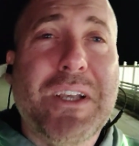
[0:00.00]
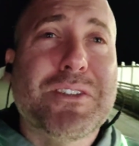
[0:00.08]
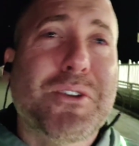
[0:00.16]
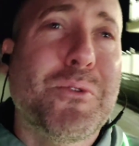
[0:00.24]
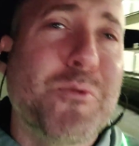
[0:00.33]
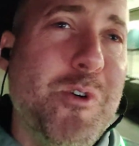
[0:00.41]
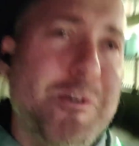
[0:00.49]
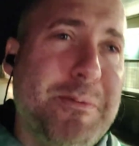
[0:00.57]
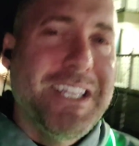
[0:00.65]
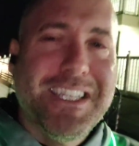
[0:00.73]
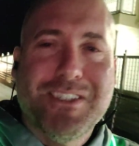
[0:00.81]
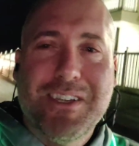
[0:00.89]
Western
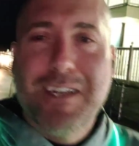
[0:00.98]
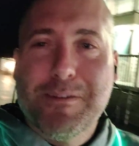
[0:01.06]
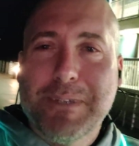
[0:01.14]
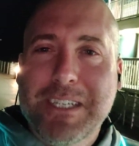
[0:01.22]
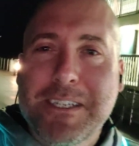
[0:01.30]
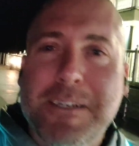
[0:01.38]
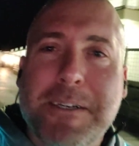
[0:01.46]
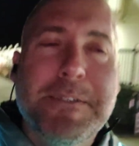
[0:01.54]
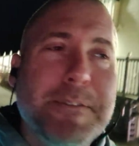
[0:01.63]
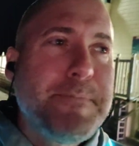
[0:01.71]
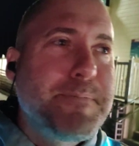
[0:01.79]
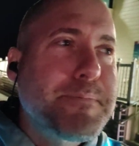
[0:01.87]
woman, gentlemen.
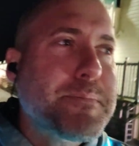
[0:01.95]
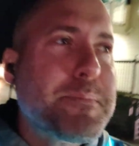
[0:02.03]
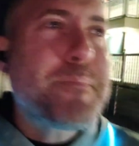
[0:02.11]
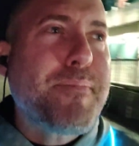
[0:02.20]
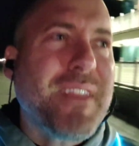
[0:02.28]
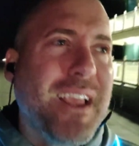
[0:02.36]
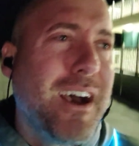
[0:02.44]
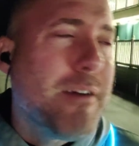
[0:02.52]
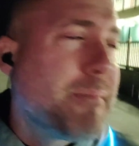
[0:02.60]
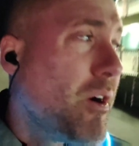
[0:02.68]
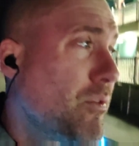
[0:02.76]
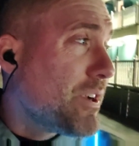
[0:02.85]

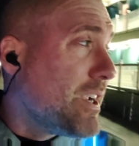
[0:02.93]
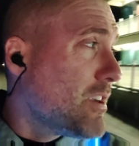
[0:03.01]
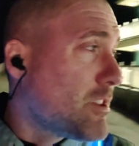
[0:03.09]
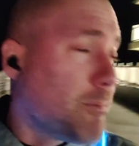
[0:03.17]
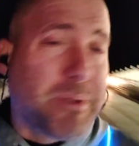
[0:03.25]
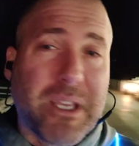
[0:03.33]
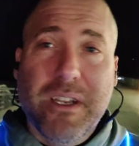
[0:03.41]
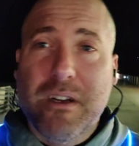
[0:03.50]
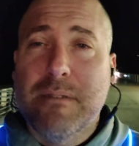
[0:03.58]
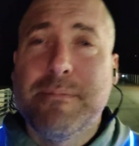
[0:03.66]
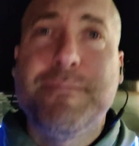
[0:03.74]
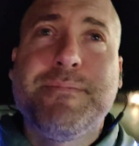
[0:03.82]
I'm over here at the
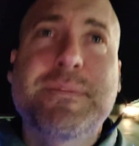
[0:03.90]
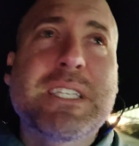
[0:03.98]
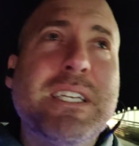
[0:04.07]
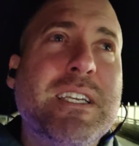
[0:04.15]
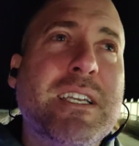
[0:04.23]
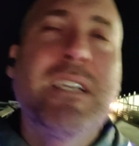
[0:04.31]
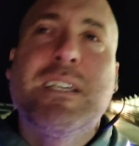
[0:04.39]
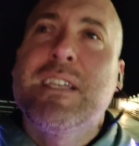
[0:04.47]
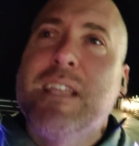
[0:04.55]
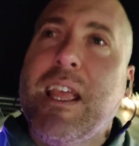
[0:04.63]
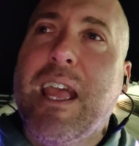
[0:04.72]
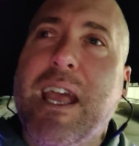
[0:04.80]
pier,
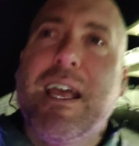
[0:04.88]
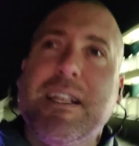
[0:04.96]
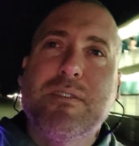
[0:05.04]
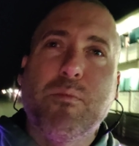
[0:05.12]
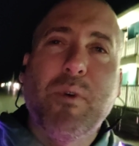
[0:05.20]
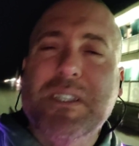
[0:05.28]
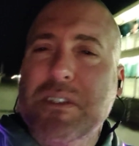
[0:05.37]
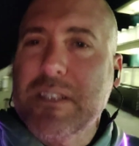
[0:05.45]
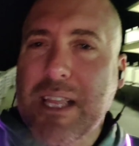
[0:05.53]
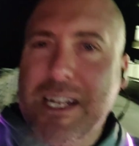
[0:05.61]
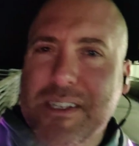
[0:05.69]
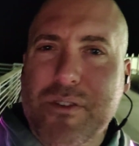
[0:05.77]
and the
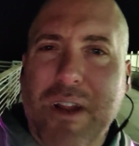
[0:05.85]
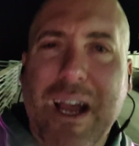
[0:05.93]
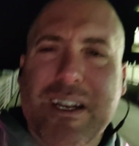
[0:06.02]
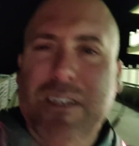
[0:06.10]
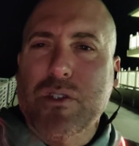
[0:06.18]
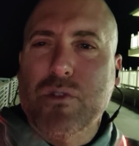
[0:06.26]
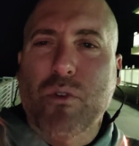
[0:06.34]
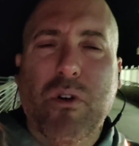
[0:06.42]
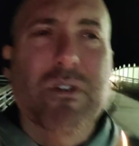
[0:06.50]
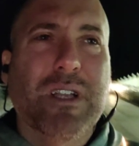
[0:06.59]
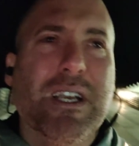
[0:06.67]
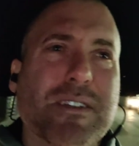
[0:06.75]
Western ladies are out of
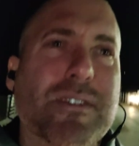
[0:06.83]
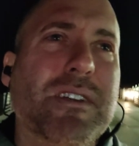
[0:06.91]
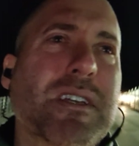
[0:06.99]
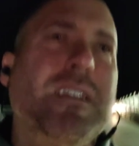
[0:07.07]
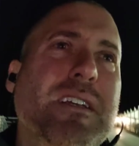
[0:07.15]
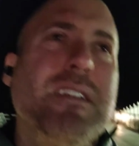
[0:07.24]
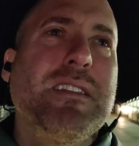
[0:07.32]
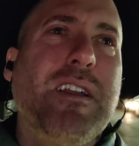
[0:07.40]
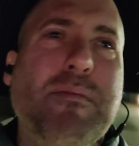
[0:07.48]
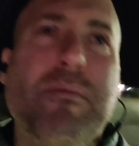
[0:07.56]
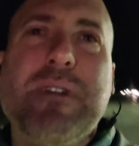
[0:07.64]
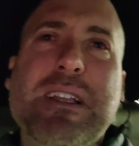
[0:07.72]
control, guys.
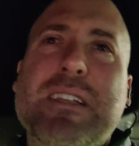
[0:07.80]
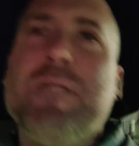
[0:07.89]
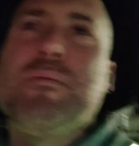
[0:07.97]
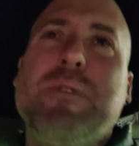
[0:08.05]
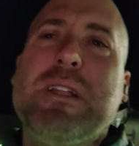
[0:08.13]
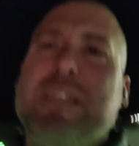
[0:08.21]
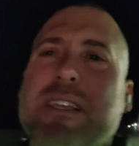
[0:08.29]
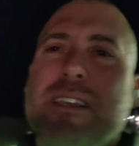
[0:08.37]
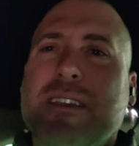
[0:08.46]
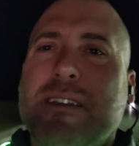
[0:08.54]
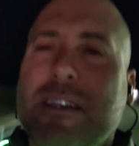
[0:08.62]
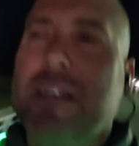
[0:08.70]
They're really,
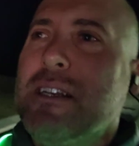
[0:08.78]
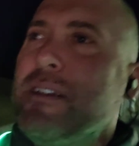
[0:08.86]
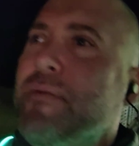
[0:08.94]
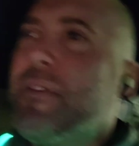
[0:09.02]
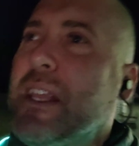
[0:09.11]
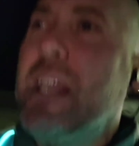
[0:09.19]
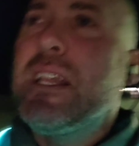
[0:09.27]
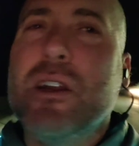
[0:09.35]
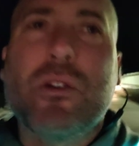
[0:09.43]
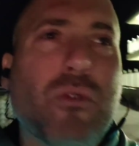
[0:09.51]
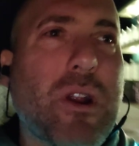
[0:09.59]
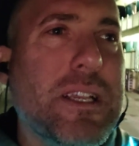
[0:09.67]
really
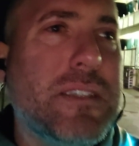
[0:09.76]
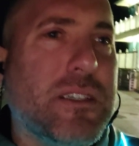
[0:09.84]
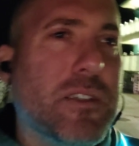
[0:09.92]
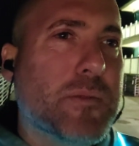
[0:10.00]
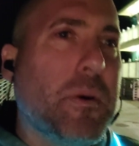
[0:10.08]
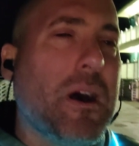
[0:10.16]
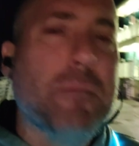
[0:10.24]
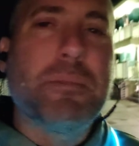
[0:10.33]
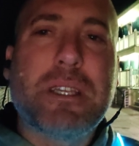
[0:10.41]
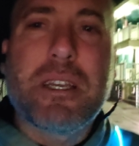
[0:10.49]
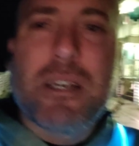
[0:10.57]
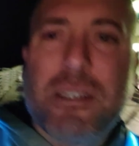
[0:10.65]
in a crazy
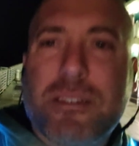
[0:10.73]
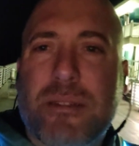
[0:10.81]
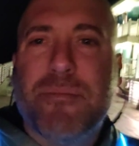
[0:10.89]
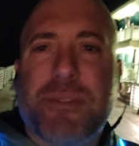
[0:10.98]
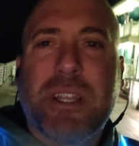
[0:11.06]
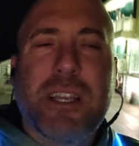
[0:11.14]
spot because